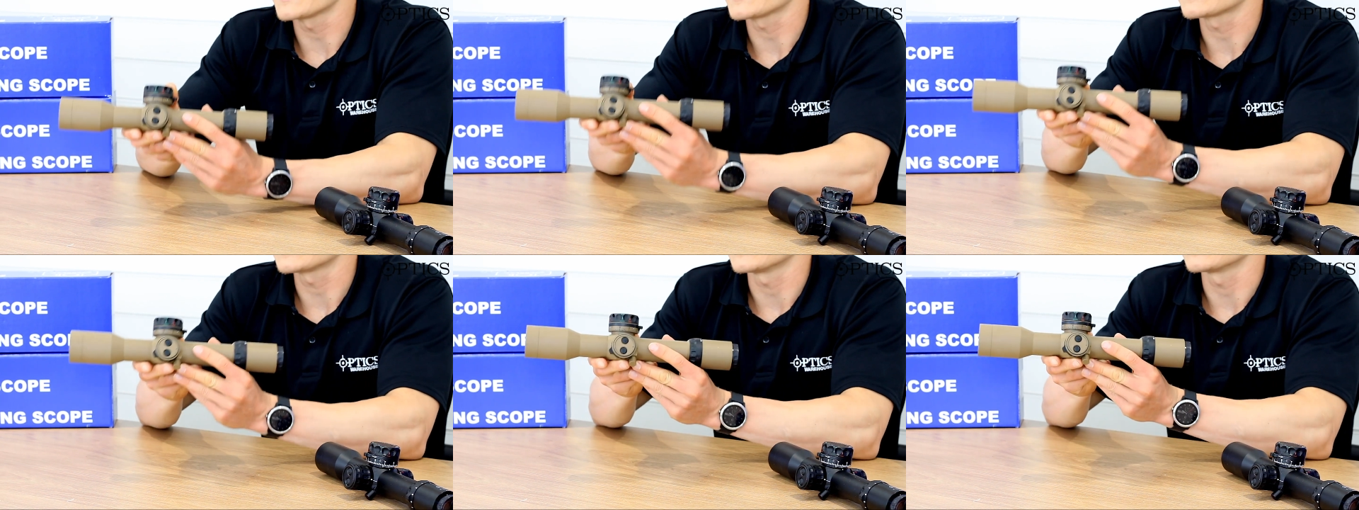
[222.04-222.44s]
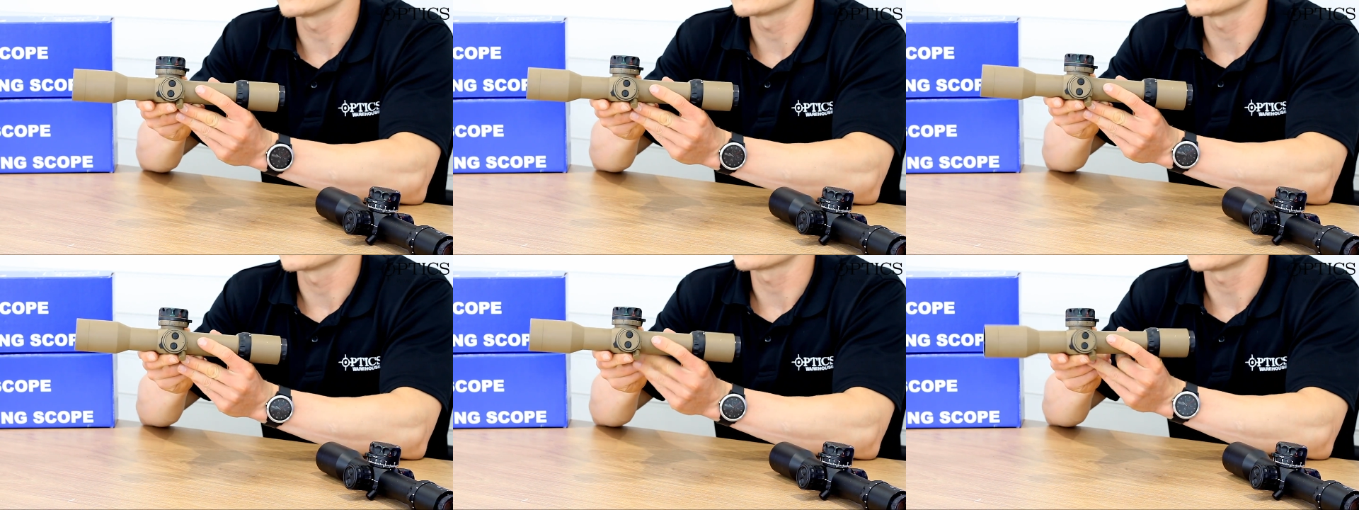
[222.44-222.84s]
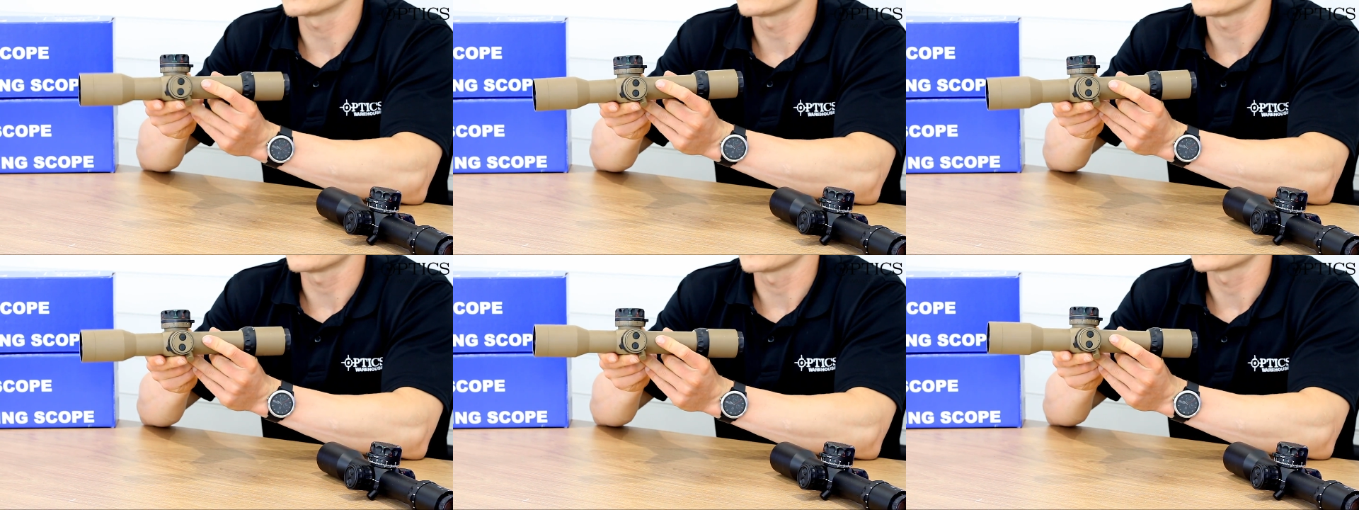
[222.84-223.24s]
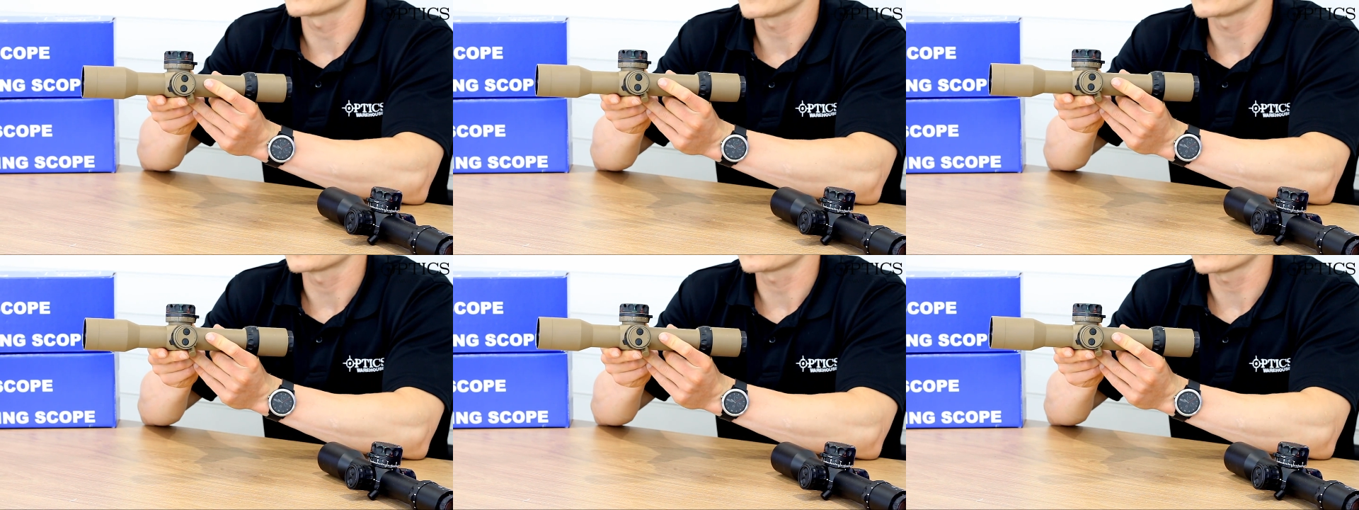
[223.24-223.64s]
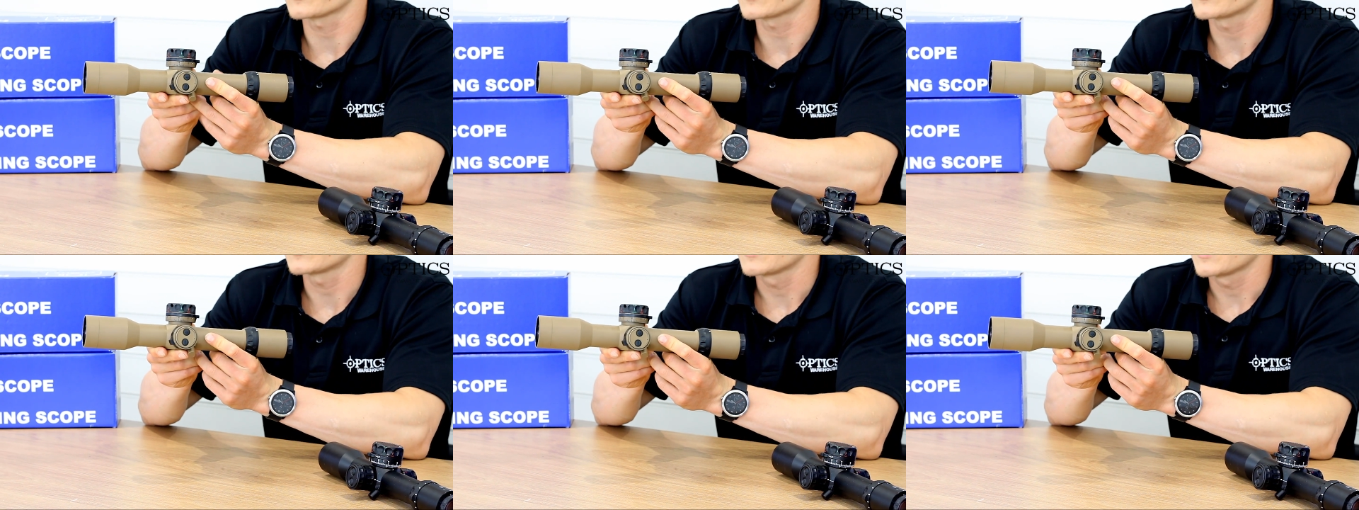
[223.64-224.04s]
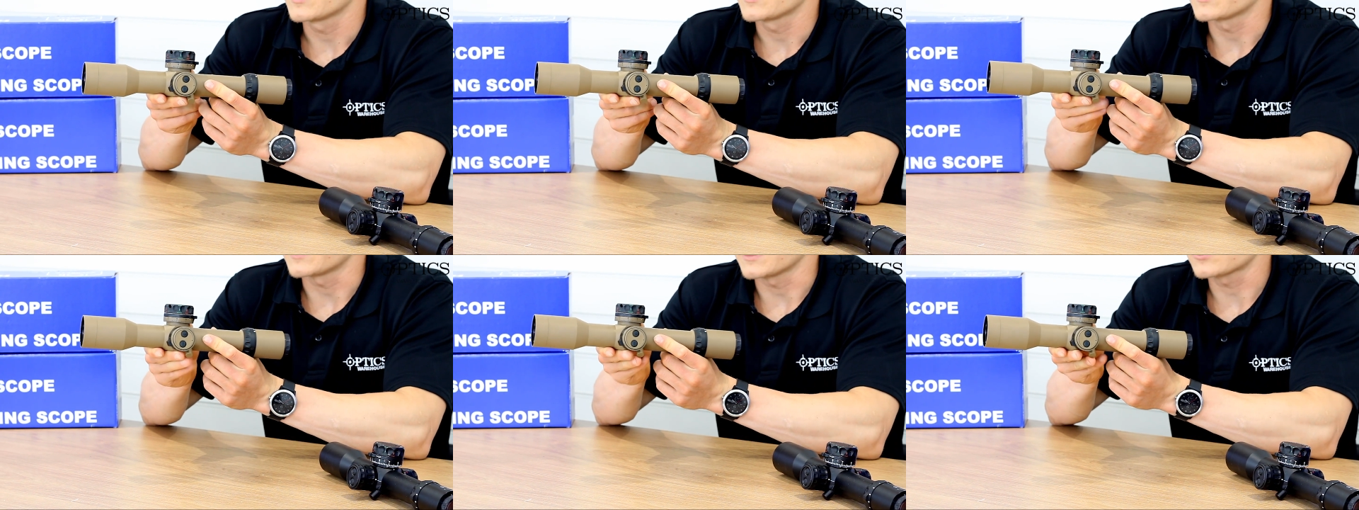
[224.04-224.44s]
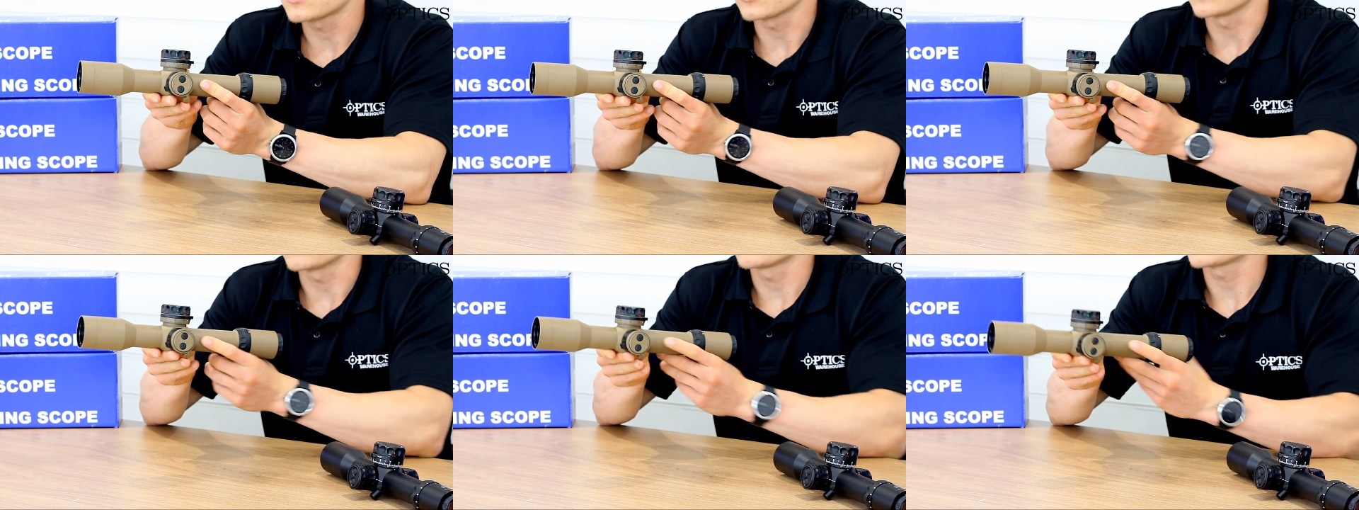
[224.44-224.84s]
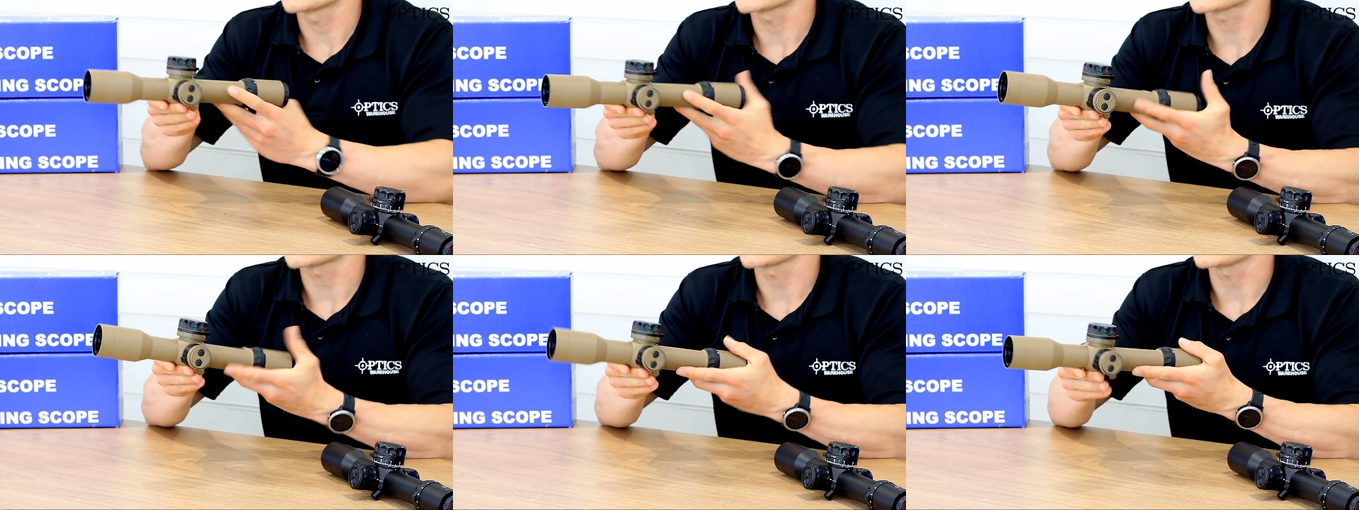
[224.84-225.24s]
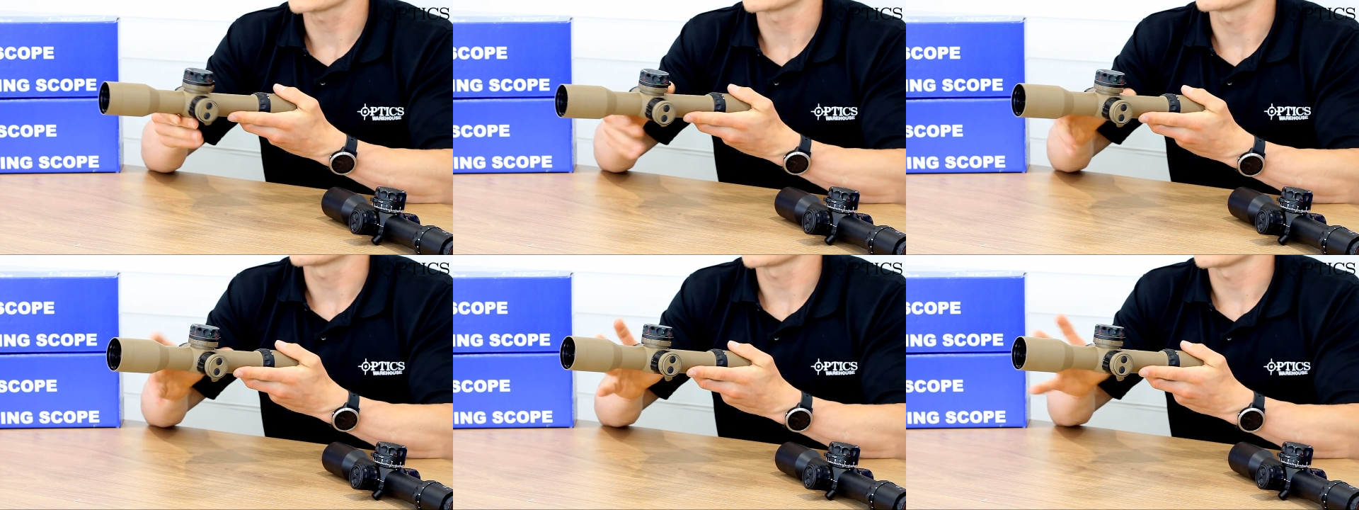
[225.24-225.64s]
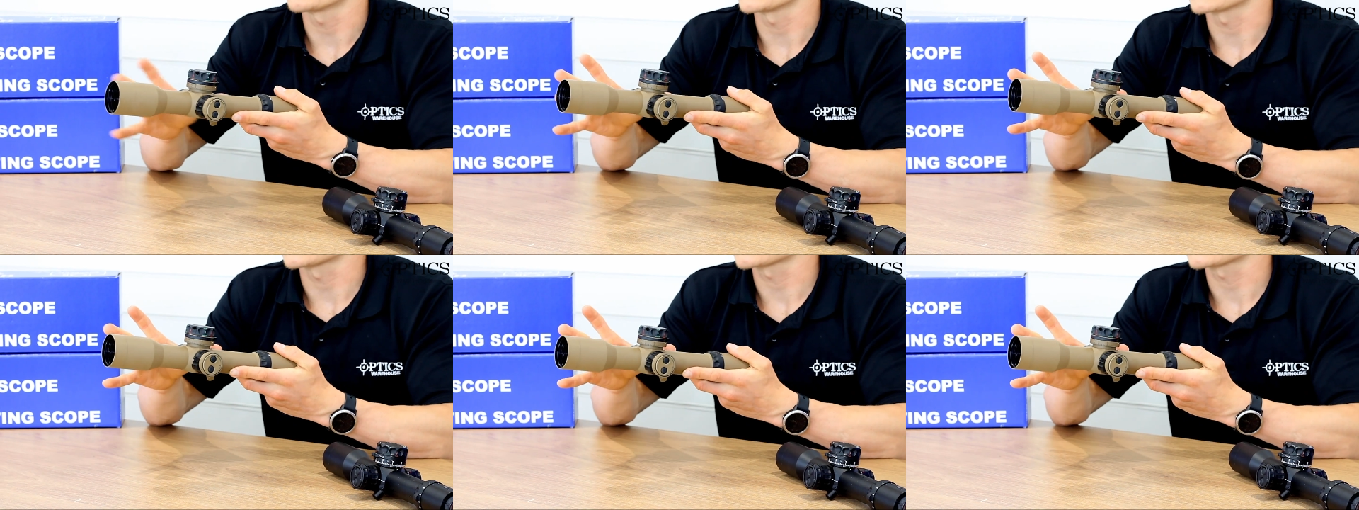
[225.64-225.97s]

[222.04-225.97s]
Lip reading: (no speaker visible)